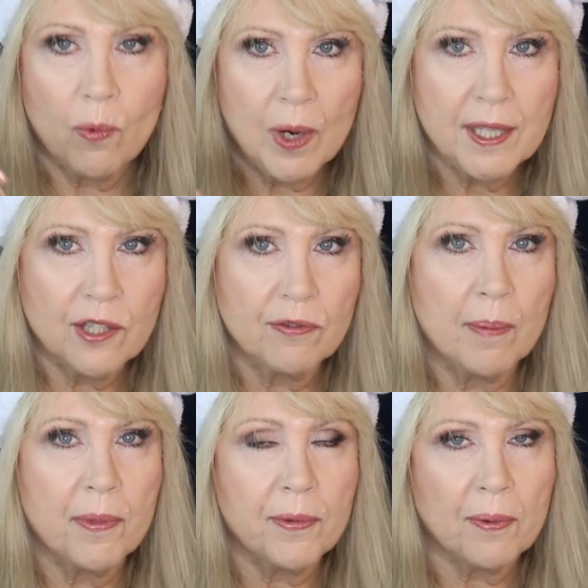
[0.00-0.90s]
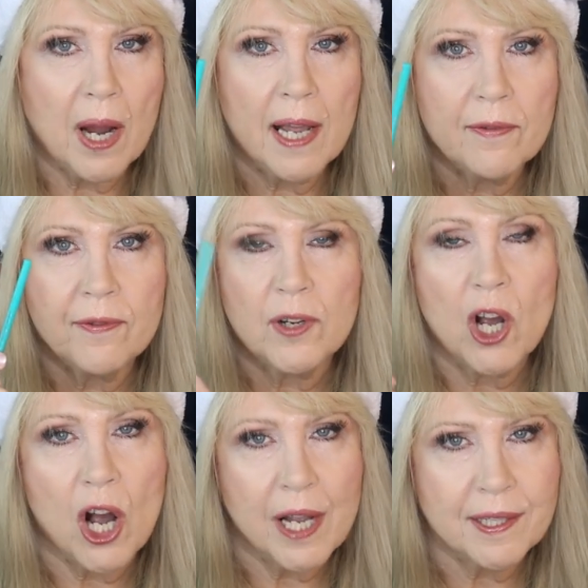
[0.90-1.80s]
One is from Thrive
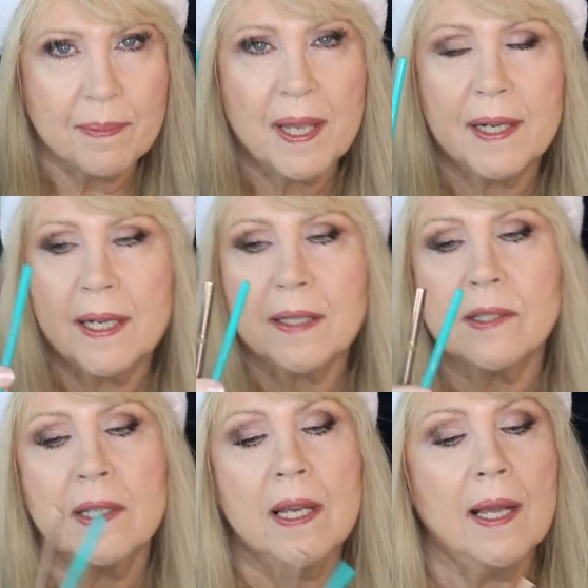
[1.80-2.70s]
Cosmetics.